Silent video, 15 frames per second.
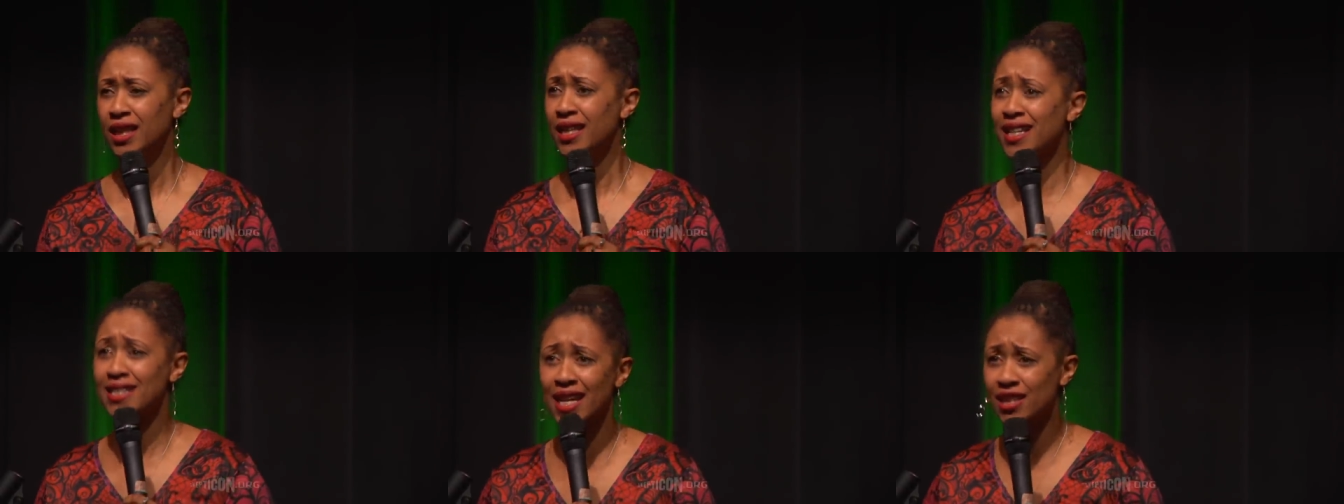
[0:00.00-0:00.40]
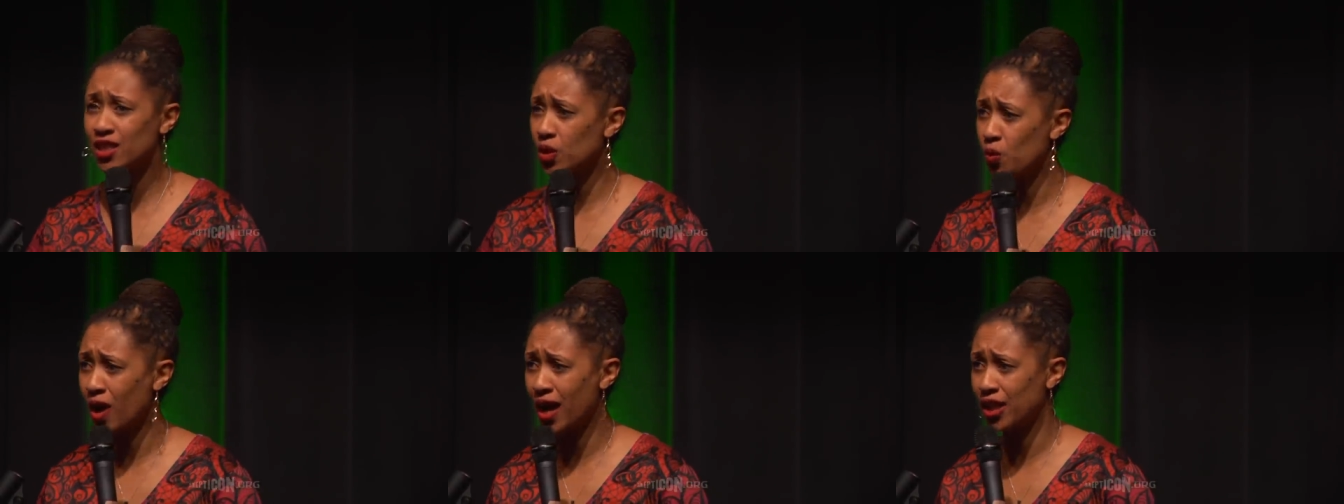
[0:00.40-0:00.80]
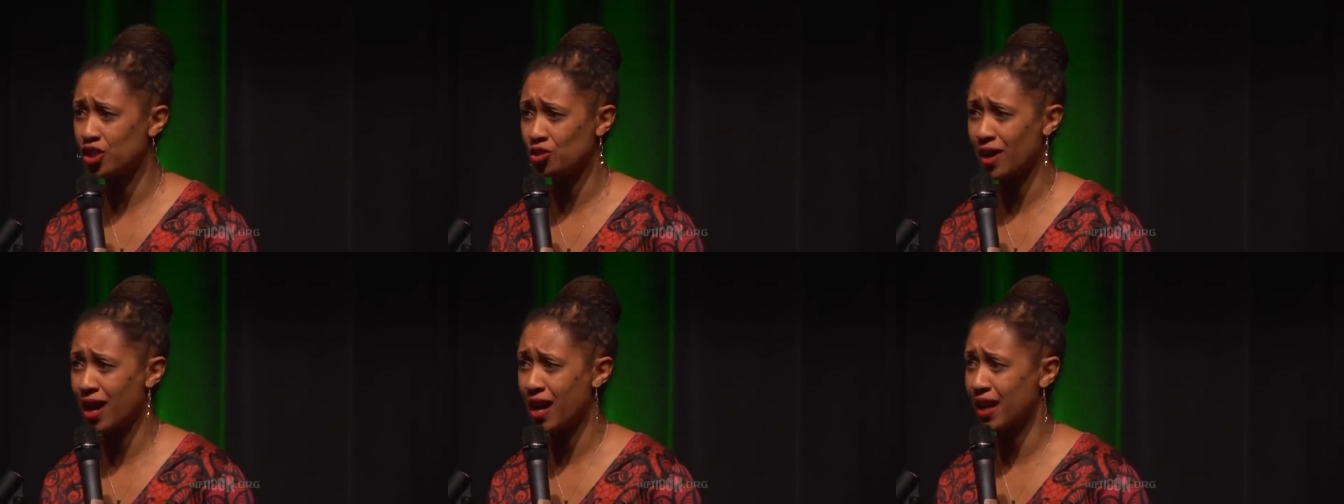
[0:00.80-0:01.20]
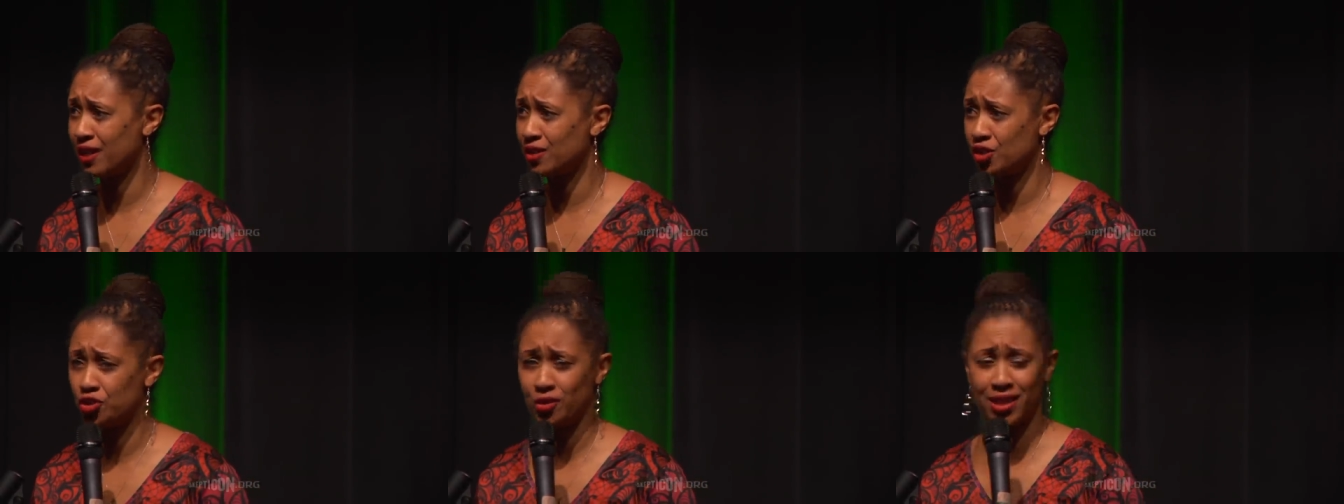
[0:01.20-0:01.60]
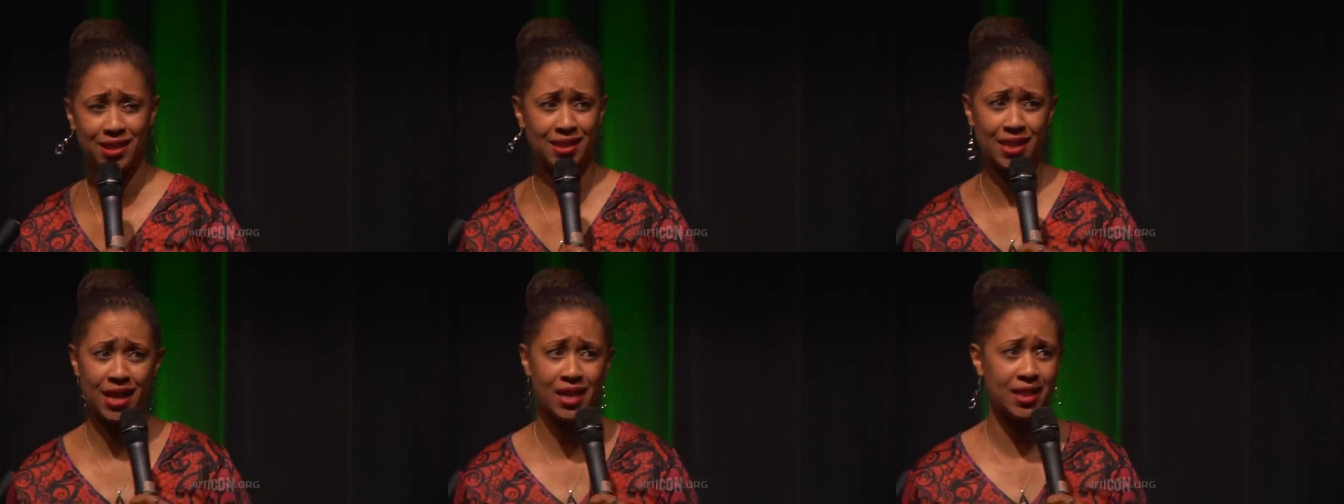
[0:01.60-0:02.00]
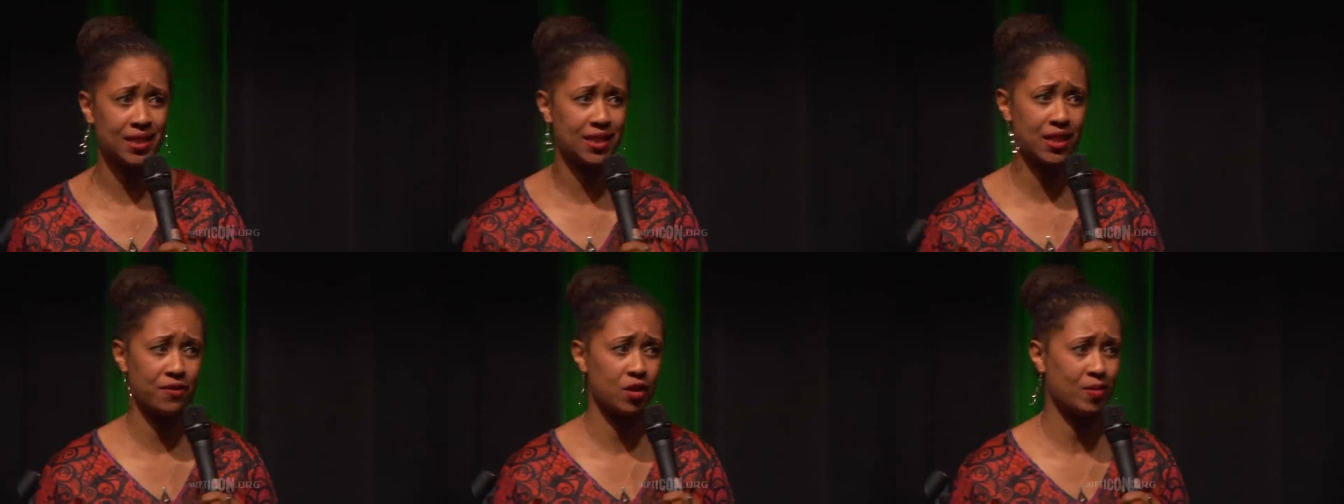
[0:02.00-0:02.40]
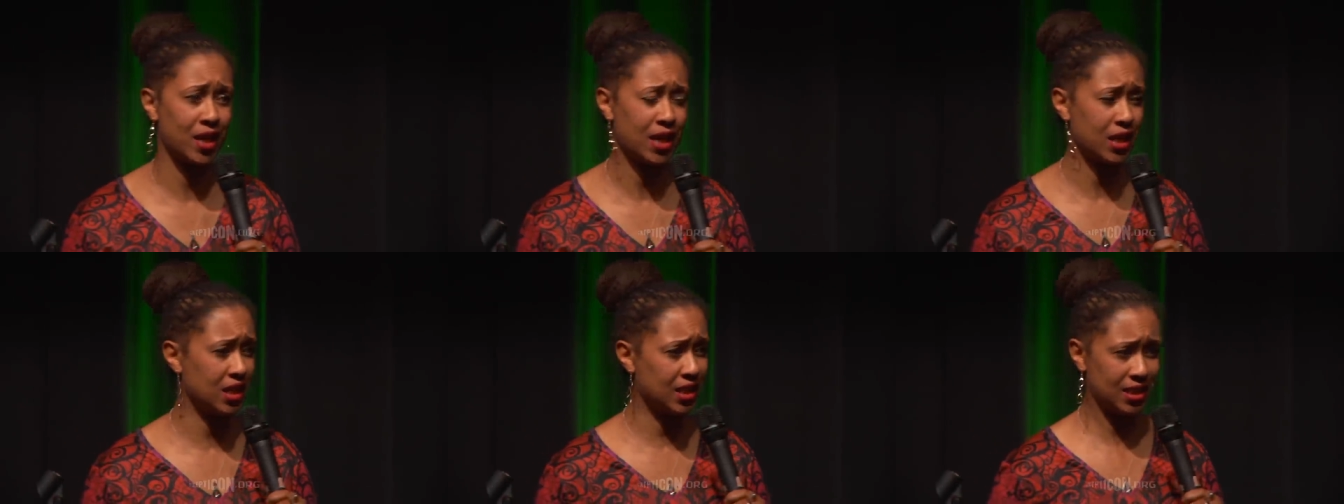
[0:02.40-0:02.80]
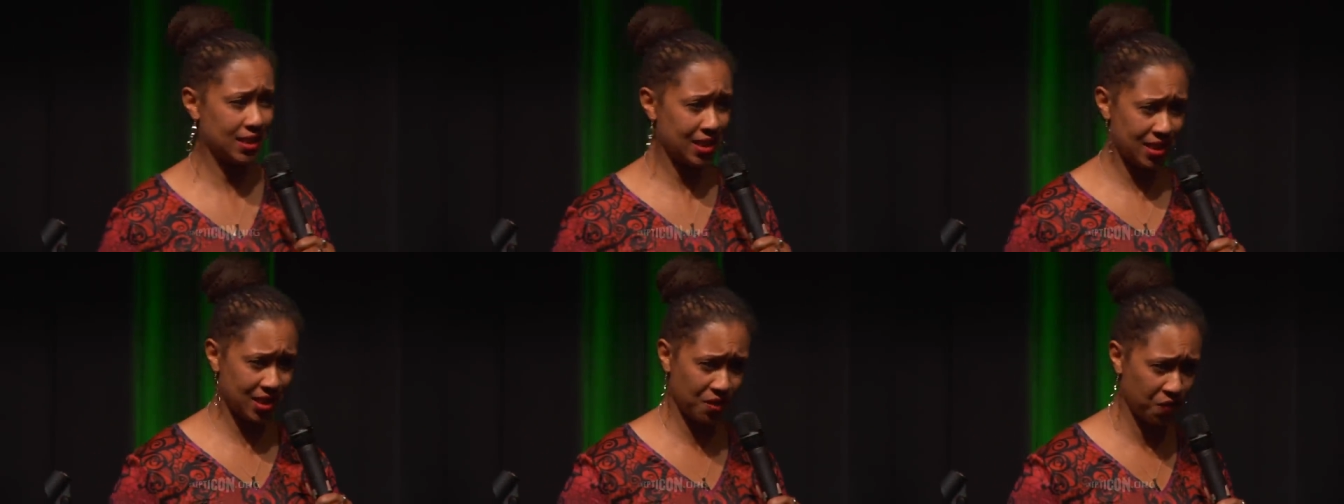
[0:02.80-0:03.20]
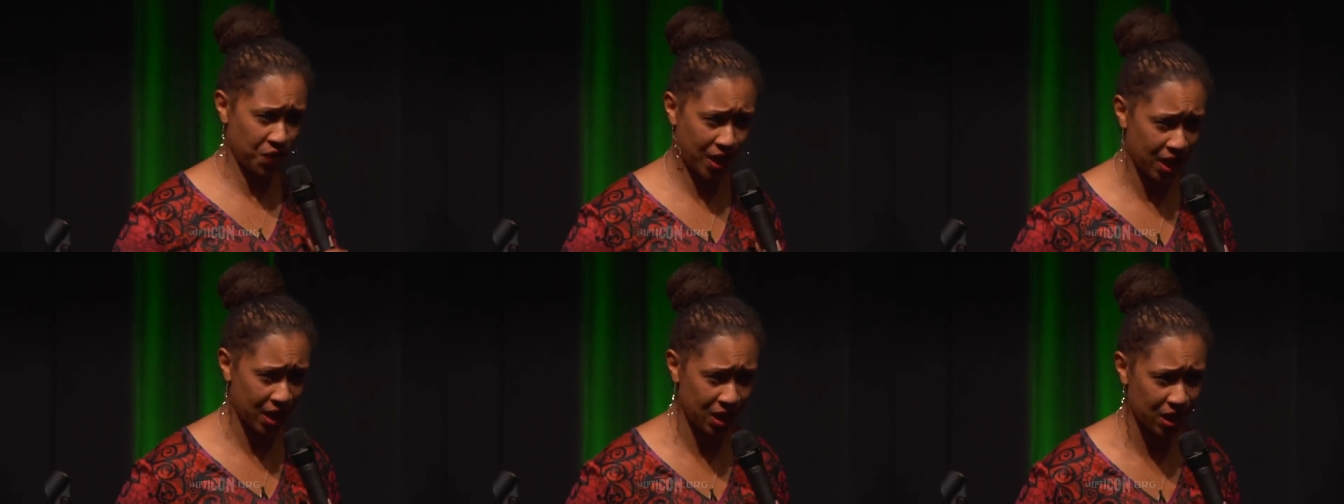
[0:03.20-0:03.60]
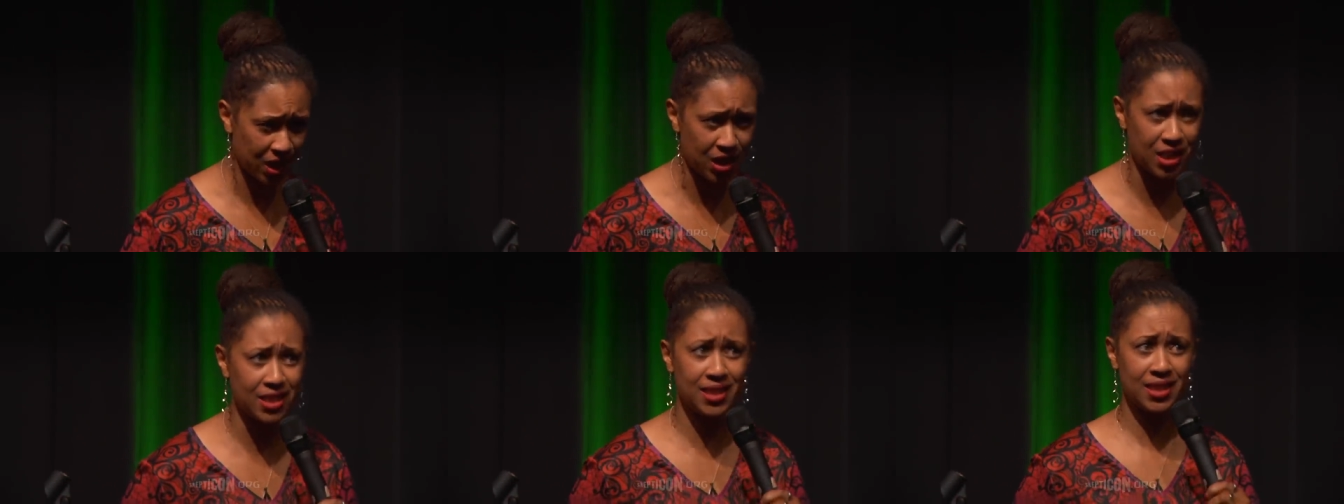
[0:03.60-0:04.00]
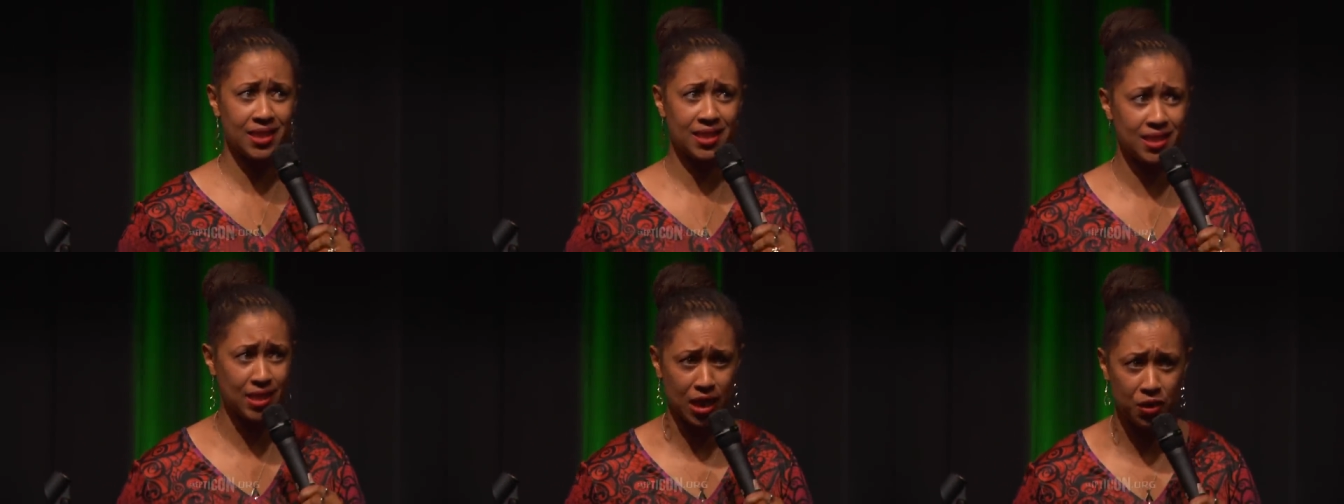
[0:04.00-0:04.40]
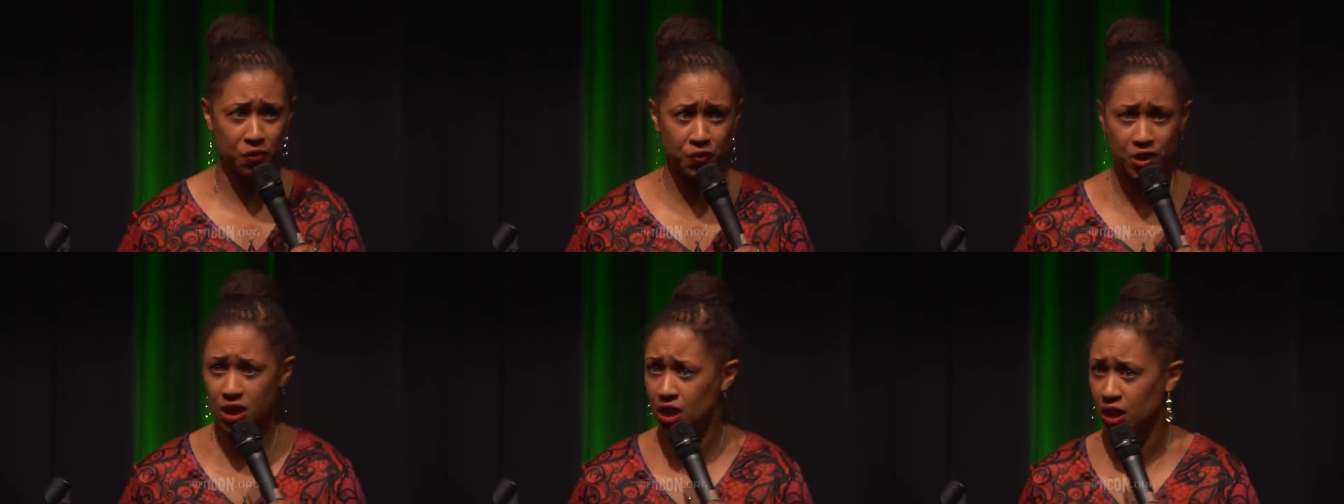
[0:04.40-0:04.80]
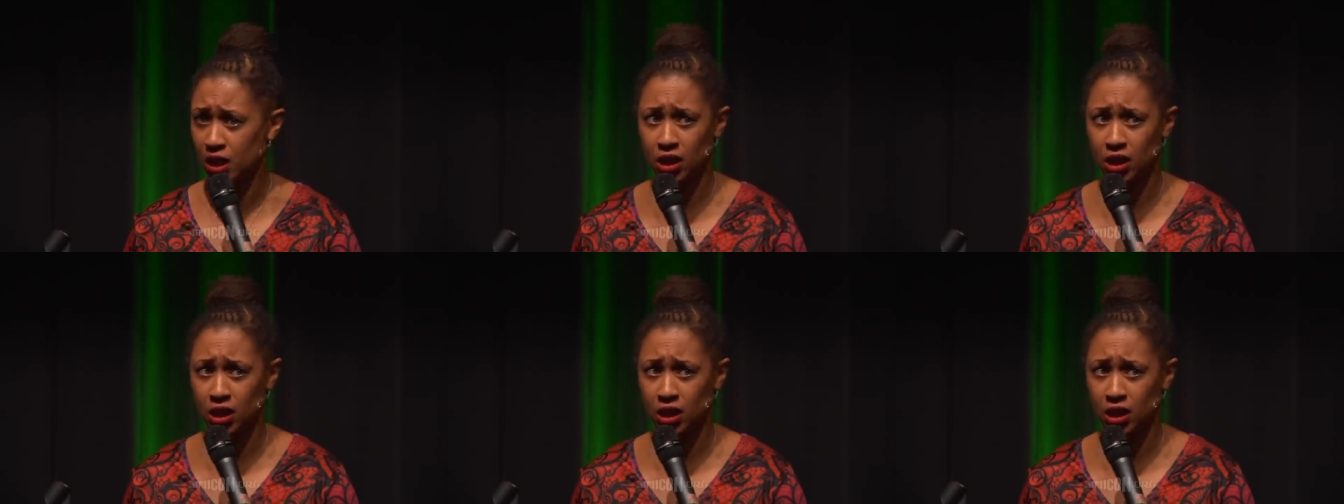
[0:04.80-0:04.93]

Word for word: That's actually why I try to dress nice, everybody. This isn't vanity, this is safety.